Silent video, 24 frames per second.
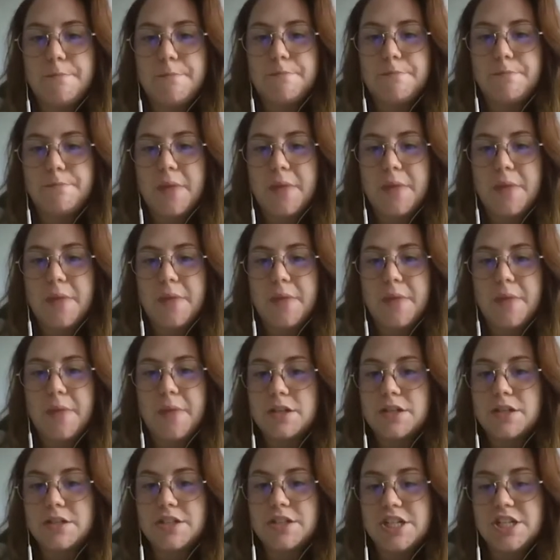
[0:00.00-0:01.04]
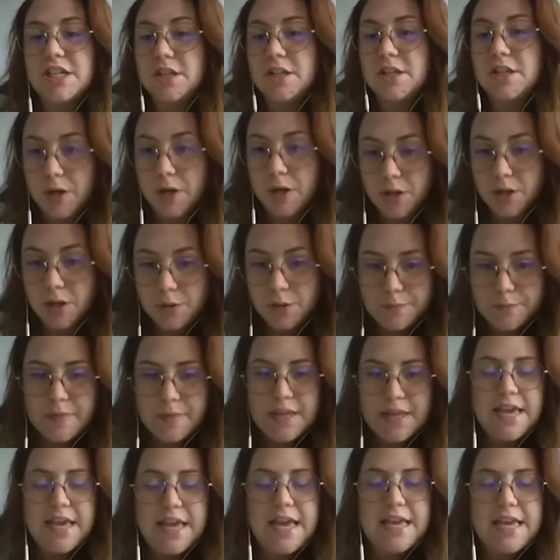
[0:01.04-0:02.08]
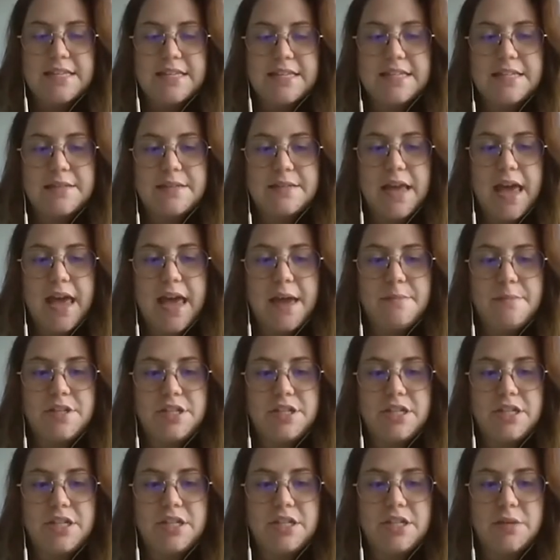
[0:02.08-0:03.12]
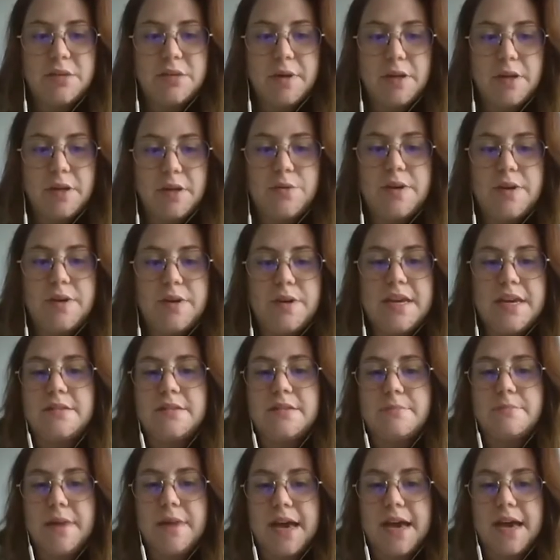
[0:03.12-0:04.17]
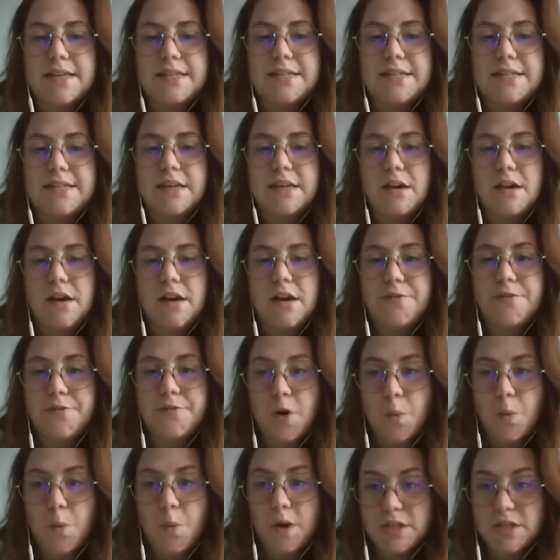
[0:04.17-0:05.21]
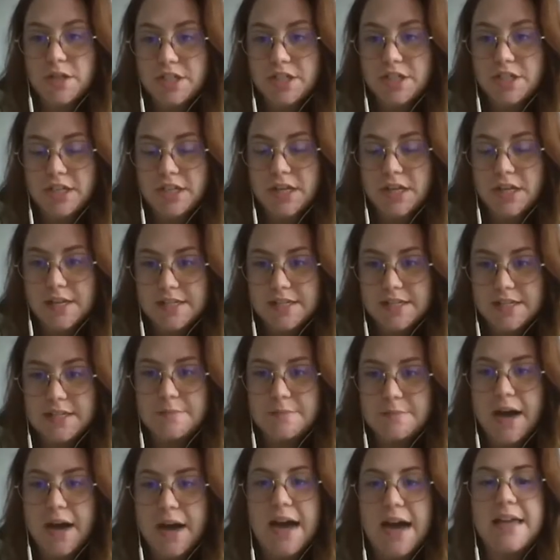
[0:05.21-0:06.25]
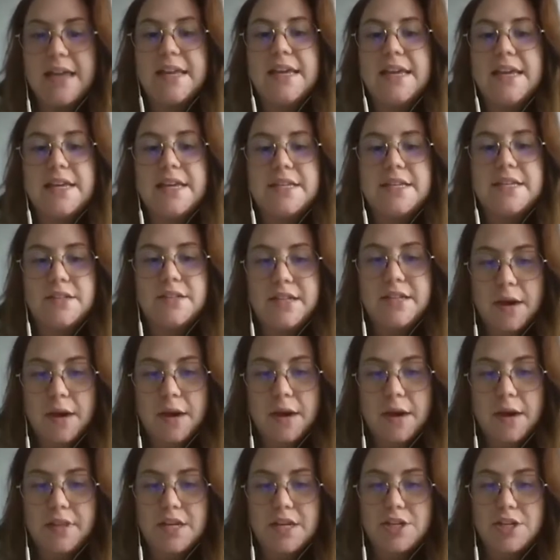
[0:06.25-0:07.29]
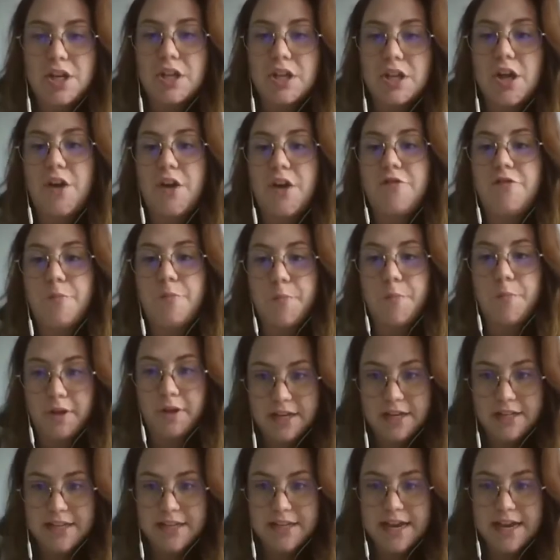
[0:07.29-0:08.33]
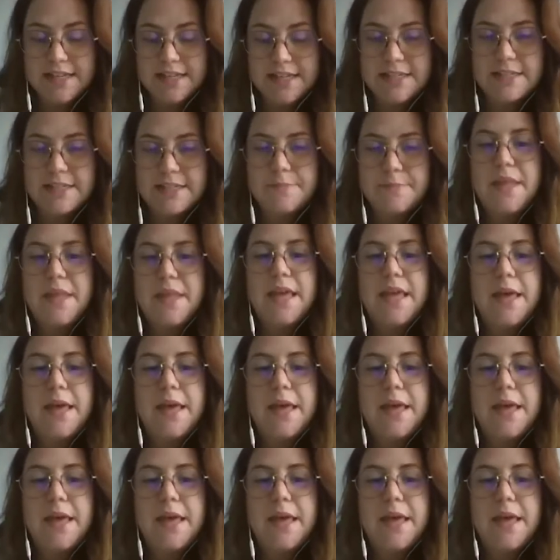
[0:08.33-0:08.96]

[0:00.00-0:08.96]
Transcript: mGW. This mGW is the mass of water generated by the carbonation of Portlandite,